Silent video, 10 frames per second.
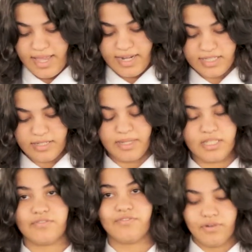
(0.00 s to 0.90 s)
An
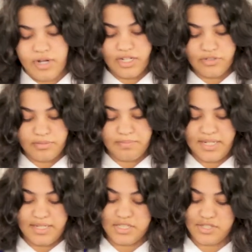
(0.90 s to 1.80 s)
estimated 400
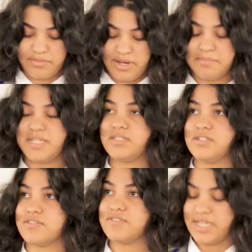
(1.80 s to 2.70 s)
billion square
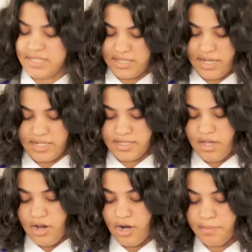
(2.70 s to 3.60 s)
meters of textiles
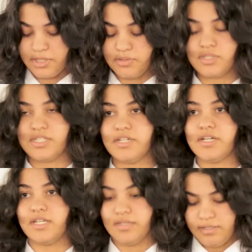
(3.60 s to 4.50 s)
are produced
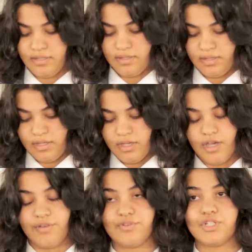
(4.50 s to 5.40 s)
yearly,
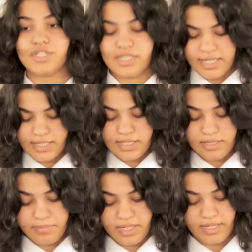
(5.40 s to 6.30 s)
of which
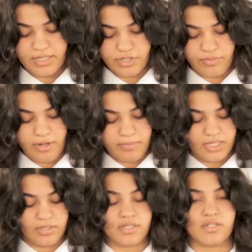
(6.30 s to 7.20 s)
60 billion square
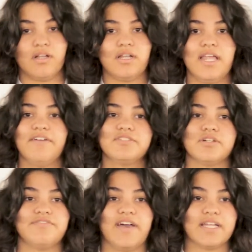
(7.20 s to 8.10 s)
meters are left
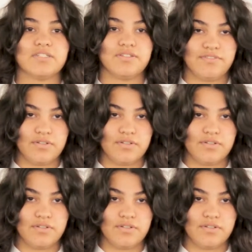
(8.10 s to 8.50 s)
on factory